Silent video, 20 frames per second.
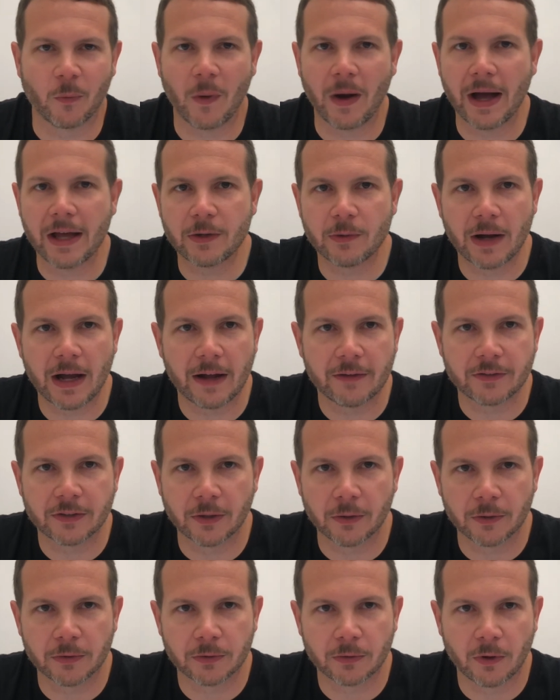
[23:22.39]
Why do I have to
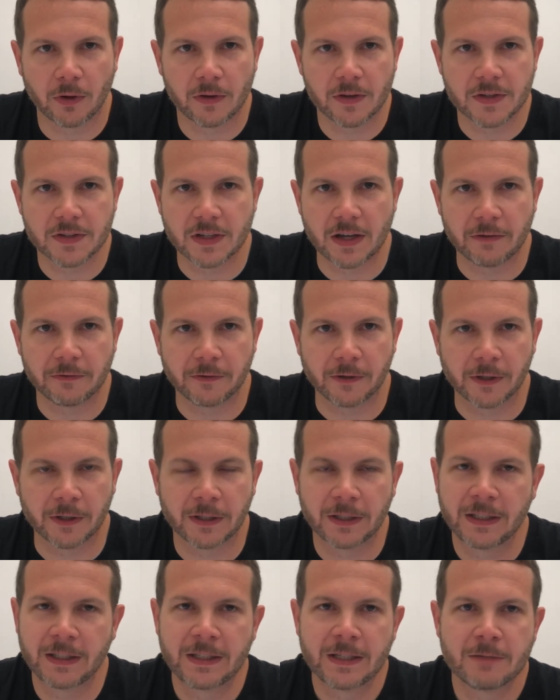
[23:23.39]
go through all this effort?